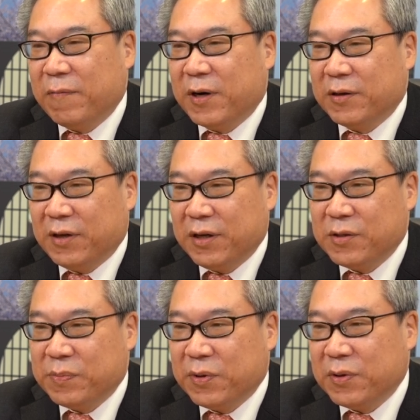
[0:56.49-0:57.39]
World
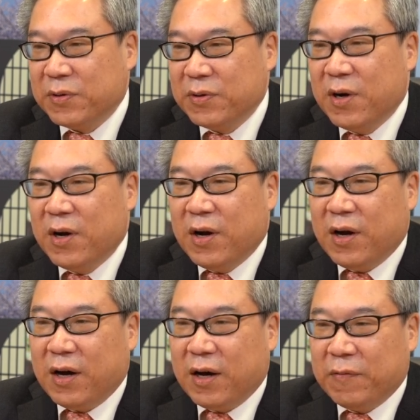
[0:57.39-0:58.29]
Expo,
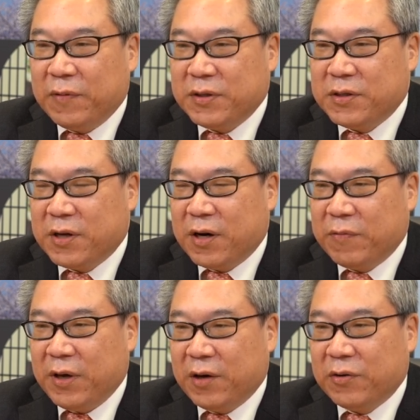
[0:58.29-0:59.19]
which
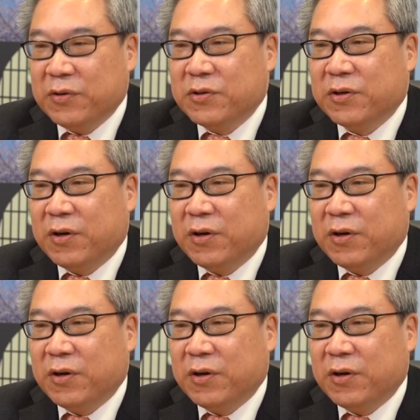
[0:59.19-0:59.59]
we are going to